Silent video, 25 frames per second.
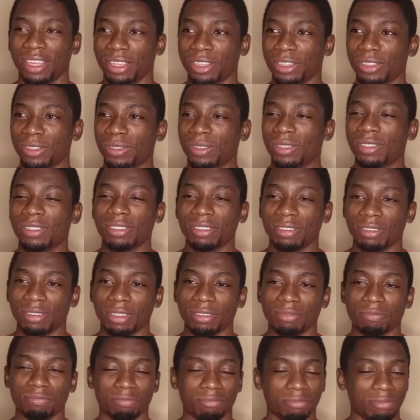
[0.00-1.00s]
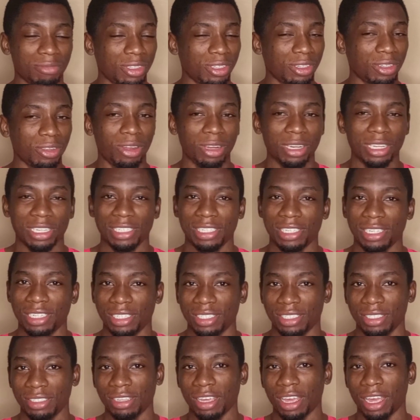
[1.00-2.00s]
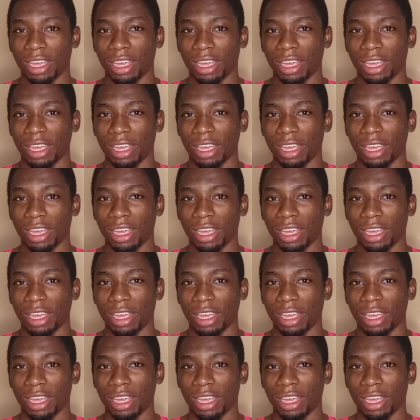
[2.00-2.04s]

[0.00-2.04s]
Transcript: So honestly,